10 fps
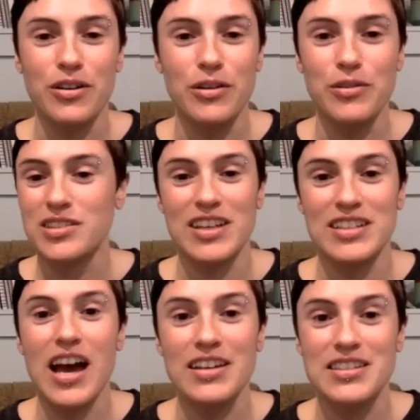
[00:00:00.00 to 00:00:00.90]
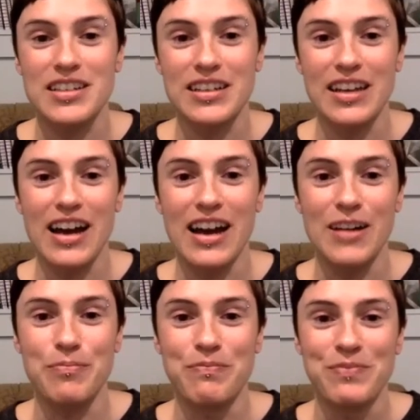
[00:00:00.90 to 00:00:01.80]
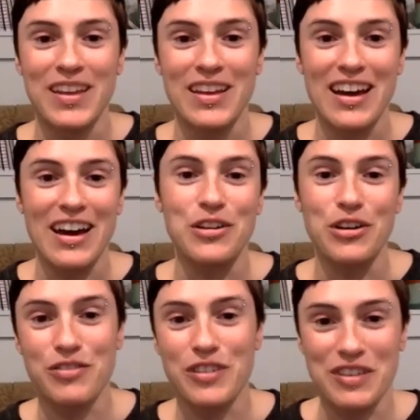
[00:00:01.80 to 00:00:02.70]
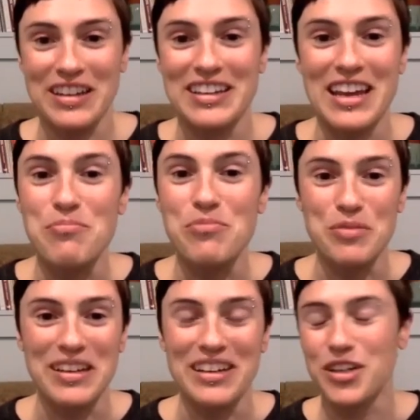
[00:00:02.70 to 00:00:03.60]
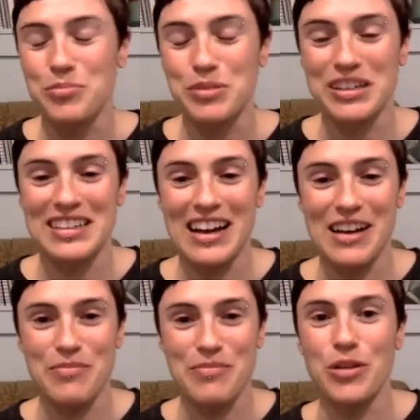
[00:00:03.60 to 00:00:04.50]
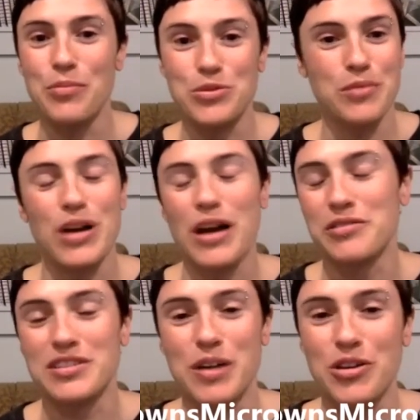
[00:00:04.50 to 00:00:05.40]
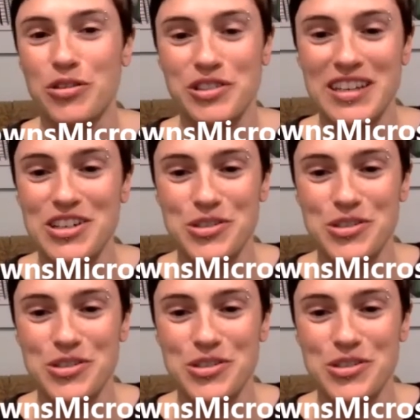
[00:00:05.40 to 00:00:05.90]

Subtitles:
helped out with that. So it was fantastic. I don't know if I can name them here, but between